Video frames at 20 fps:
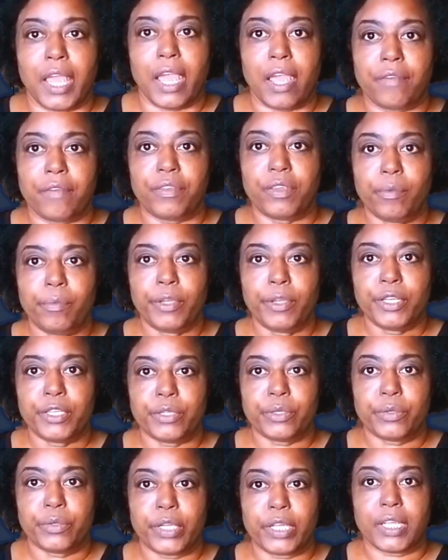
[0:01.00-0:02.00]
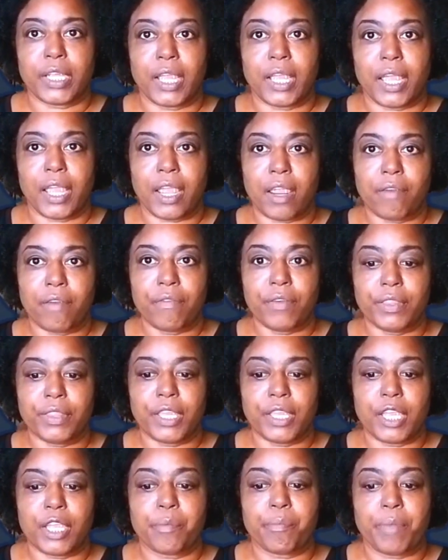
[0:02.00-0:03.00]
Have you been doing
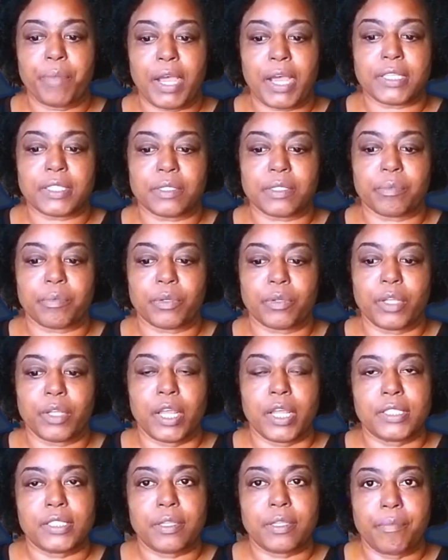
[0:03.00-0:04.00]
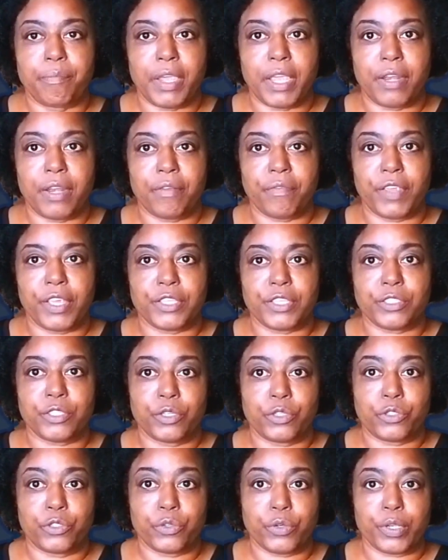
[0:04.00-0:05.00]
everything possible to manifest
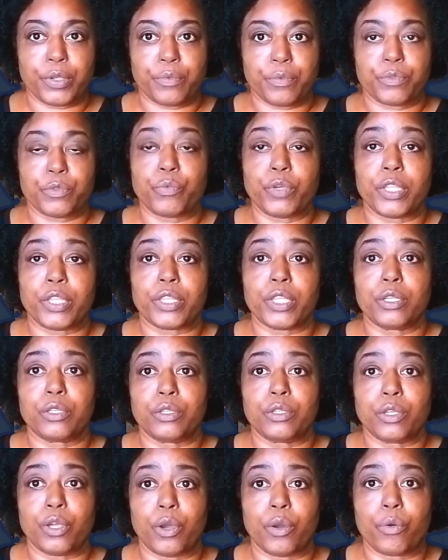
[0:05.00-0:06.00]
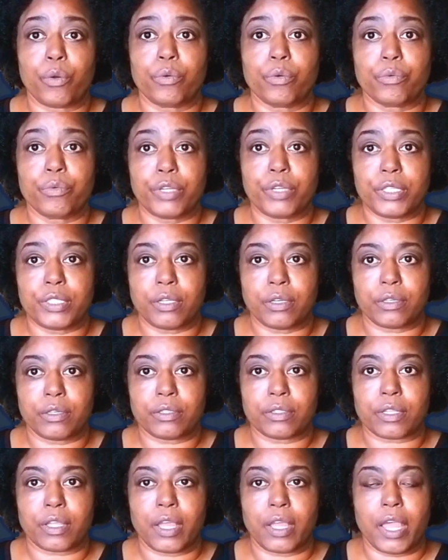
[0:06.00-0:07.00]
your dreams with no
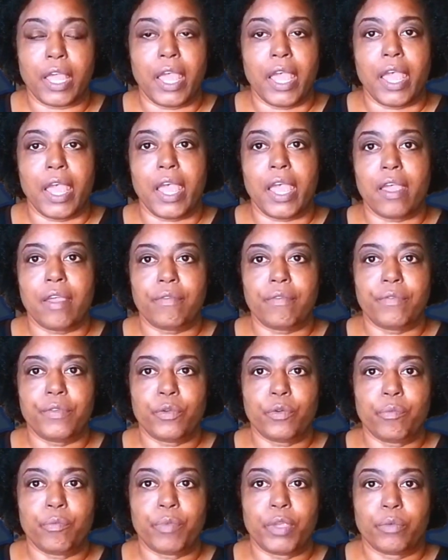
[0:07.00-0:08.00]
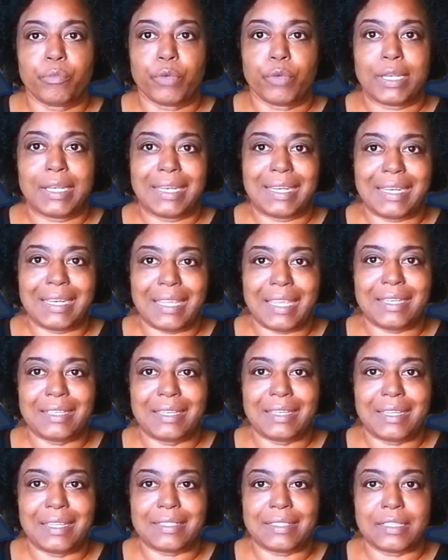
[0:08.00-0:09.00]
results? Have you been
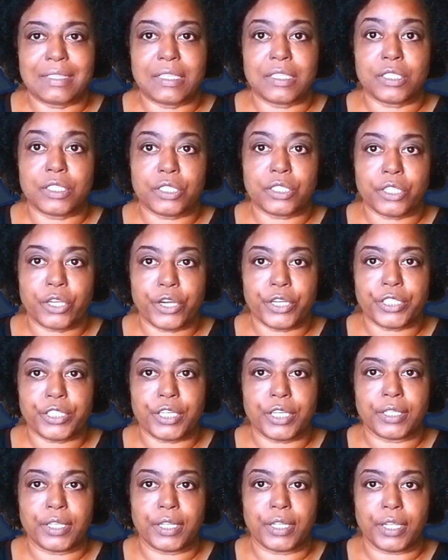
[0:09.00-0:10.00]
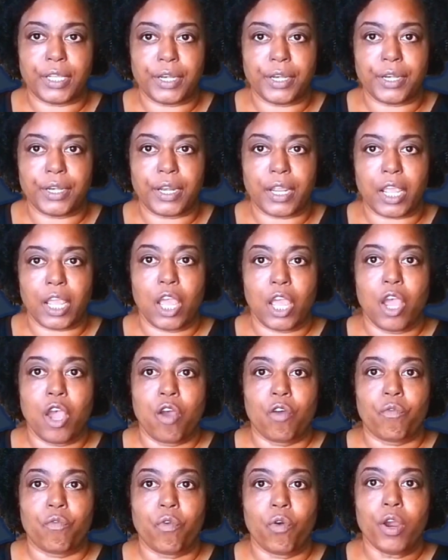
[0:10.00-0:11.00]
relentlessly searching the internet
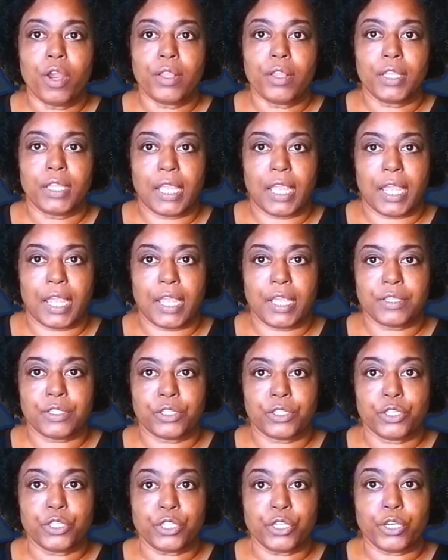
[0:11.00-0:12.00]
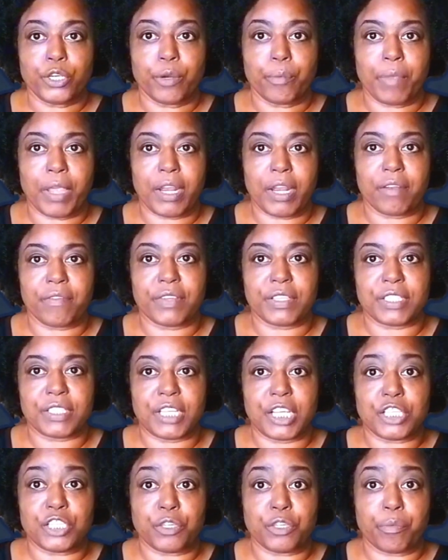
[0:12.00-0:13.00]
for the answer to your
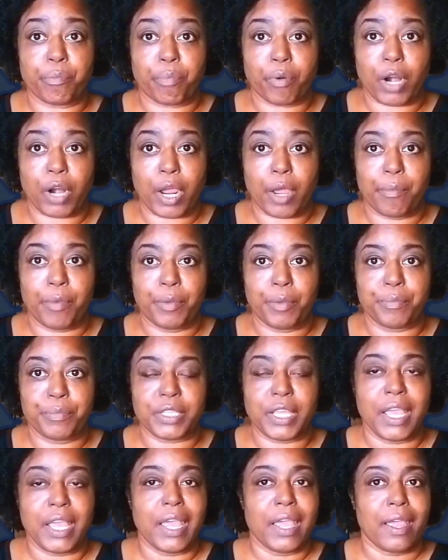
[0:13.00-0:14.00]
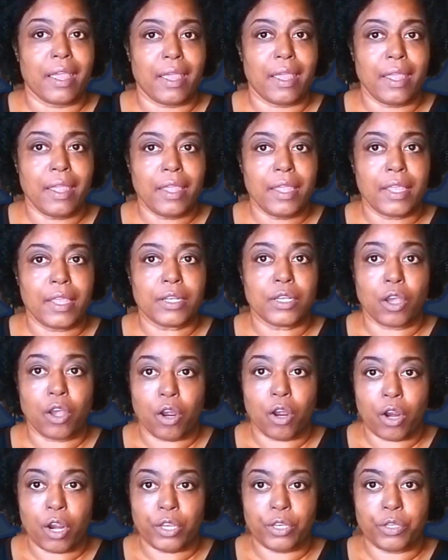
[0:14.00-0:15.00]
manifestation problems? And
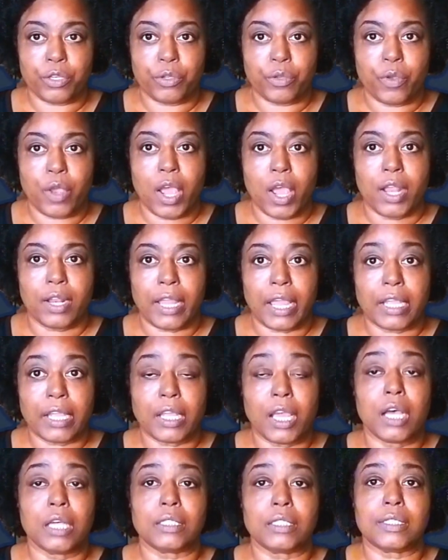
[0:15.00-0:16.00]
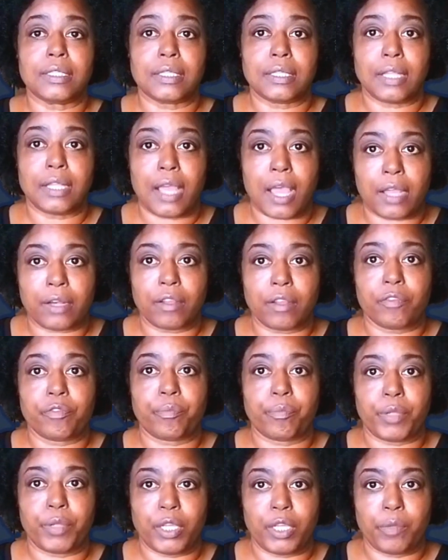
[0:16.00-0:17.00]
are you, like a lot of
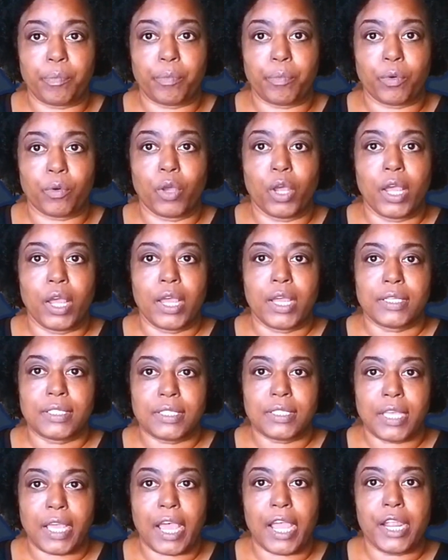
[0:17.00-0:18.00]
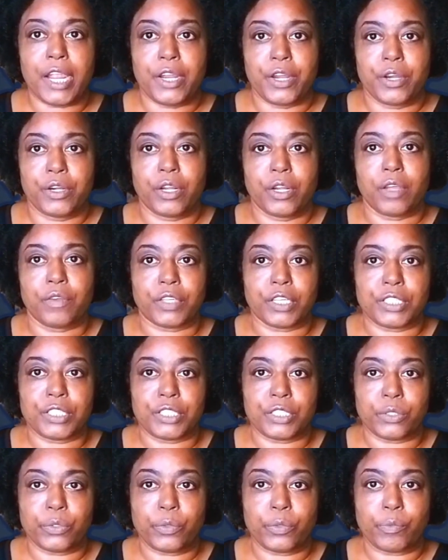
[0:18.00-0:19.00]
people, tired of
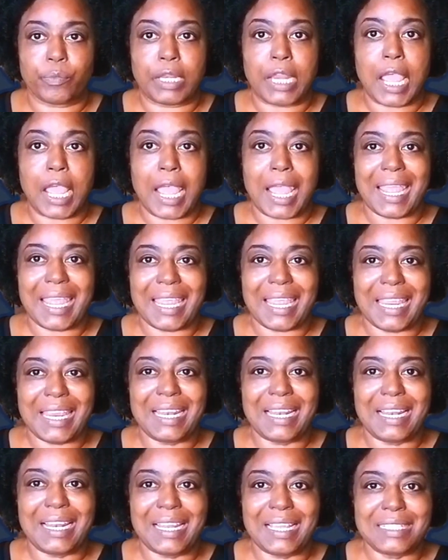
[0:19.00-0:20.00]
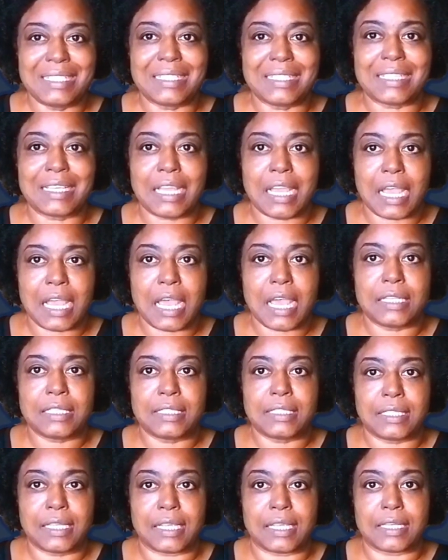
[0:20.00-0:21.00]
consuming endless
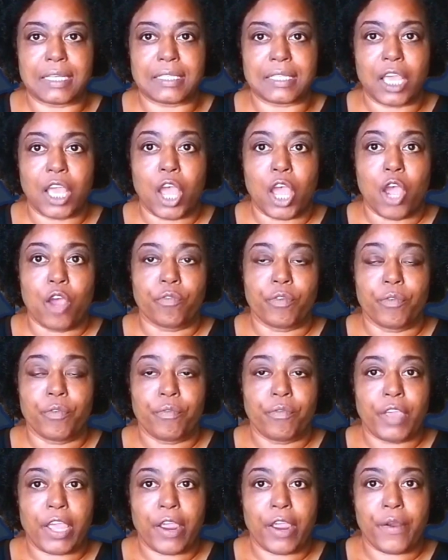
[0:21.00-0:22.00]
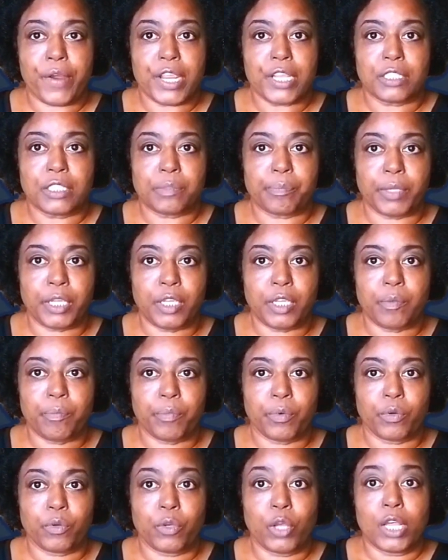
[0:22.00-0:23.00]
content from various
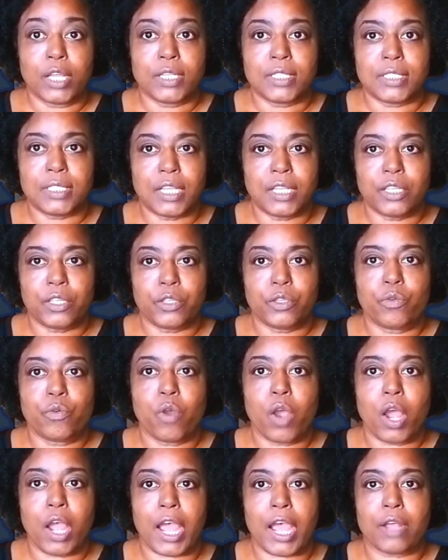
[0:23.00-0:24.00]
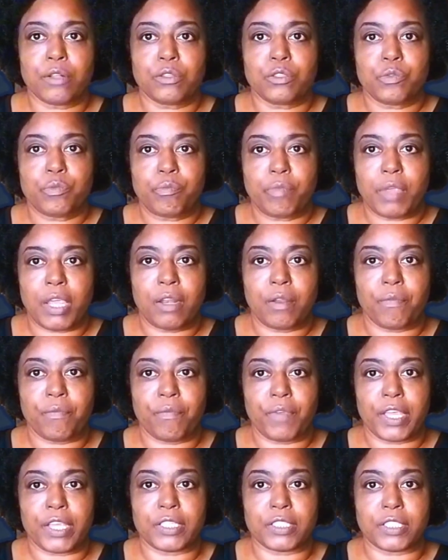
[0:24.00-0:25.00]
people telling you how to
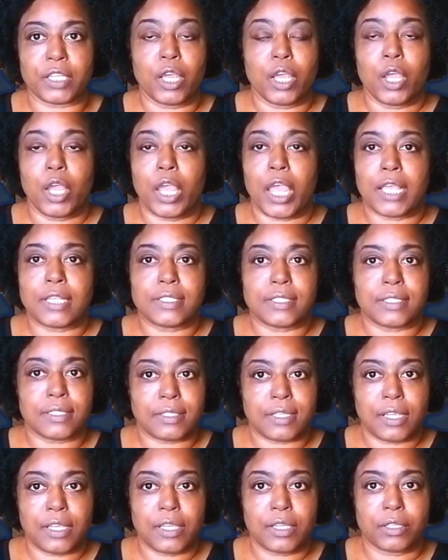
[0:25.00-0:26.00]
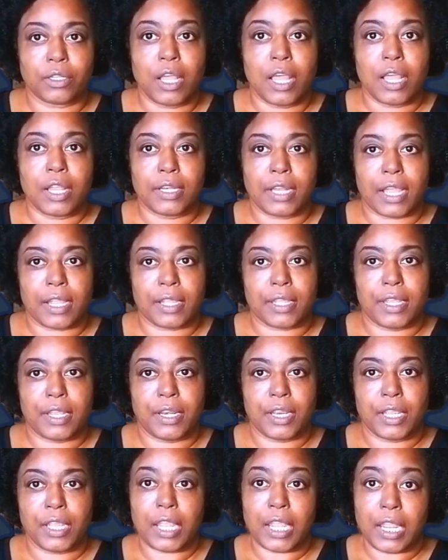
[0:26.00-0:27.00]
manifest and still not
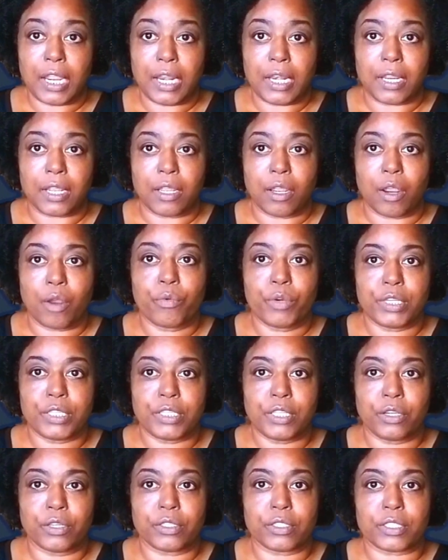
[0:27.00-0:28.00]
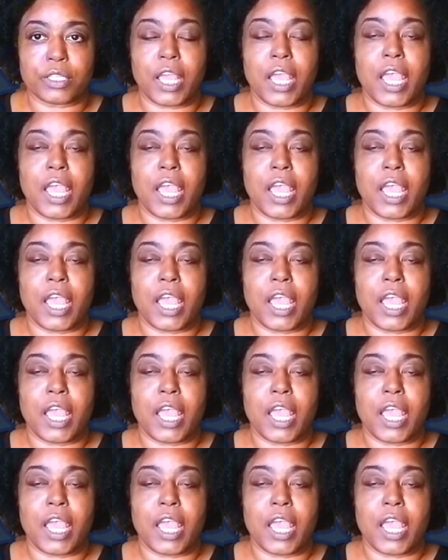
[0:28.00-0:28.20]
getting any results?